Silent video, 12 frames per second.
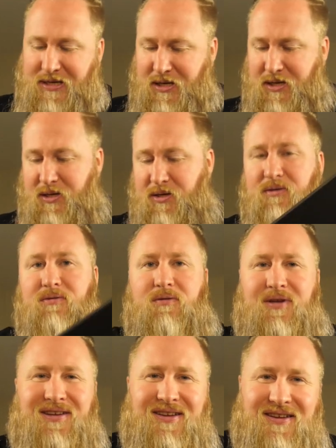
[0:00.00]
Kind
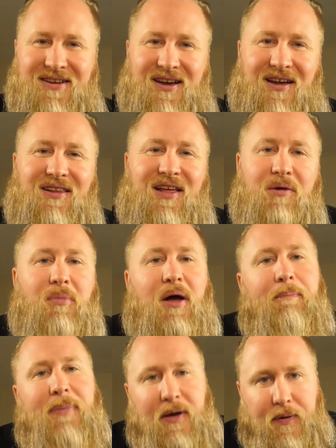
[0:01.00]
of like my
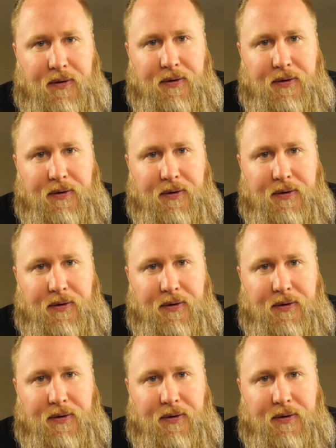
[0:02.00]
beard.